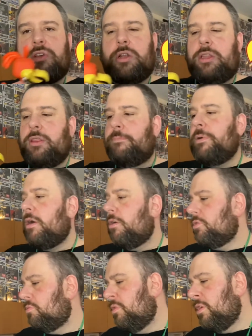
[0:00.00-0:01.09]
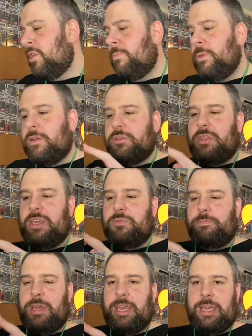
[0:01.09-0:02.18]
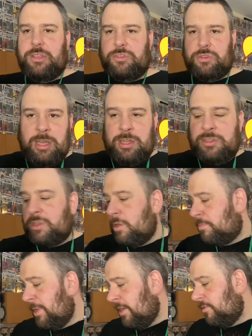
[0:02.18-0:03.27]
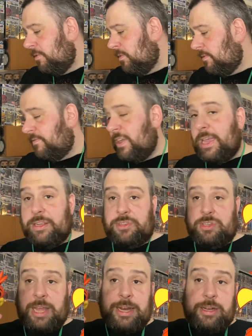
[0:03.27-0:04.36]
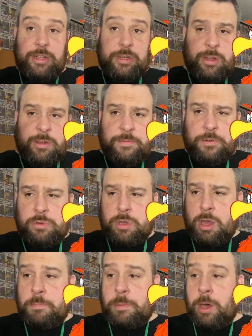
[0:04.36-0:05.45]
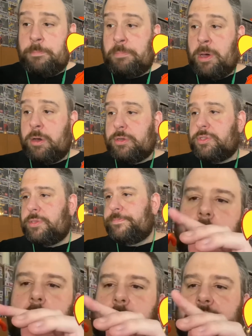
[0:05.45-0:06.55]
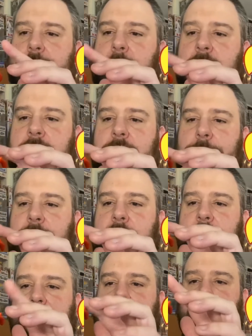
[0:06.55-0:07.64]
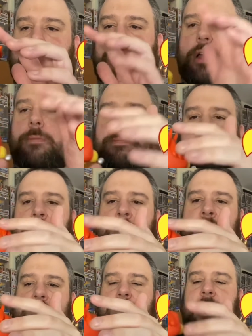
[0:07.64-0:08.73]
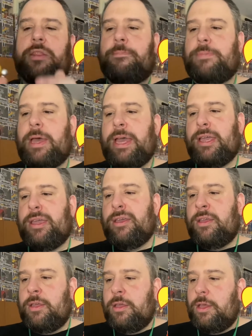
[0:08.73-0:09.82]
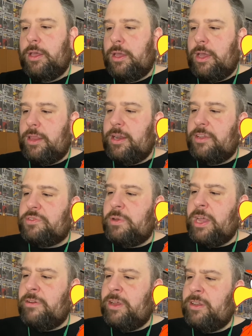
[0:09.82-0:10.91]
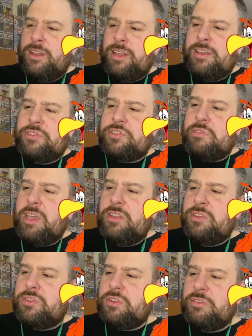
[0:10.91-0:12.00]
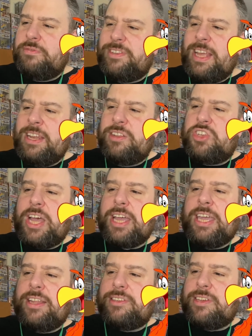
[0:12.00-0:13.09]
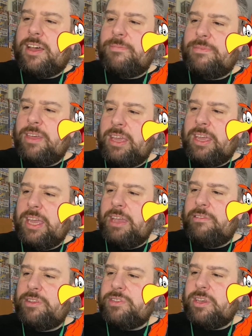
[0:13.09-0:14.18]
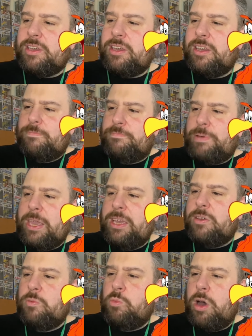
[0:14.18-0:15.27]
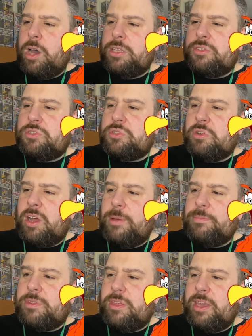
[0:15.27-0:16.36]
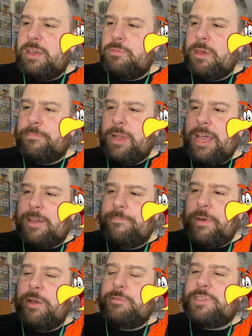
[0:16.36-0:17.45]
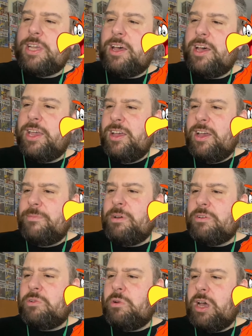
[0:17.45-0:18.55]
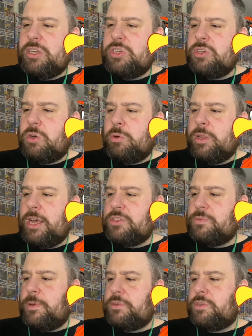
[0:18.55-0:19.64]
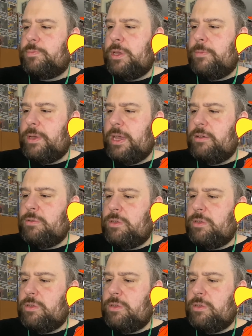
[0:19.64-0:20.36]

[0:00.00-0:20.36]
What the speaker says: on in the box, really, because this beak is just too big for him to fit in a standard Funko Pop box. Little spiky bits at the top and around the back. And then he's wearing like a strange sort of dinner jacket type thing here. It's like a pink and white striped thing with a black bow tie. I'm not quite sure what that's supposed to be about.